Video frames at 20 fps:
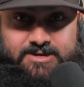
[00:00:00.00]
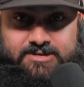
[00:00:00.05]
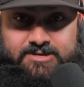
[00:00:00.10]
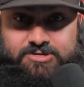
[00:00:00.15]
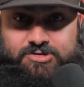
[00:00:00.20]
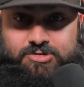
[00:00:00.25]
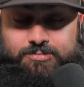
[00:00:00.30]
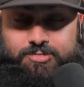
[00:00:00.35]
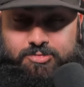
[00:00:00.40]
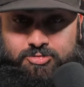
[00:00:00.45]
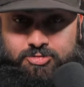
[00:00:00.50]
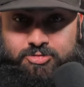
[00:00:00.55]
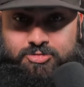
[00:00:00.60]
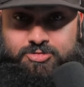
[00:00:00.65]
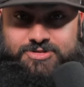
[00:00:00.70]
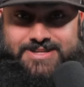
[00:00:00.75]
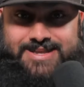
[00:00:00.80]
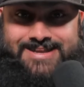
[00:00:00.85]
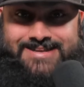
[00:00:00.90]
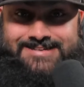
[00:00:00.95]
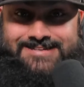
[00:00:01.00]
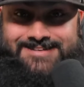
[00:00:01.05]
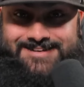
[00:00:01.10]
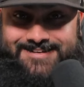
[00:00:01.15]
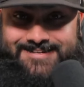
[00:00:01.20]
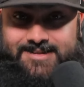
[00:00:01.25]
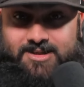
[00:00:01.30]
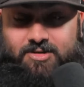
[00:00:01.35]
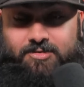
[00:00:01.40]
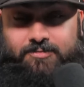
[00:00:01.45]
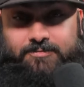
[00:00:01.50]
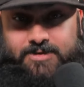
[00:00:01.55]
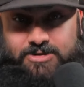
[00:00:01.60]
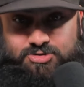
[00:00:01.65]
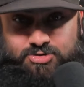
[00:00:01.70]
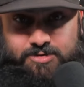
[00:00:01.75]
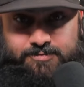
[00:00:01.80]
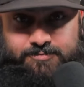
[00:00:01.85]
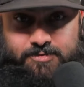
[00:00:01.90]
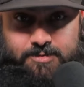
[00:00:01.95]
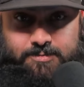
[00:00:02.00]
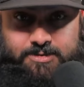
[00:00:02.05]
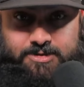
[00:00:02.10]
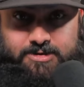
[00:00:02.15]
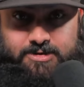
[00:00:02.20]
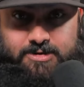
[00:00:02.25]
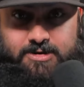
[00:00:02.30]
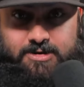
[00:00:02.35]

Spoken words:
it to produce a knockout victory for him here,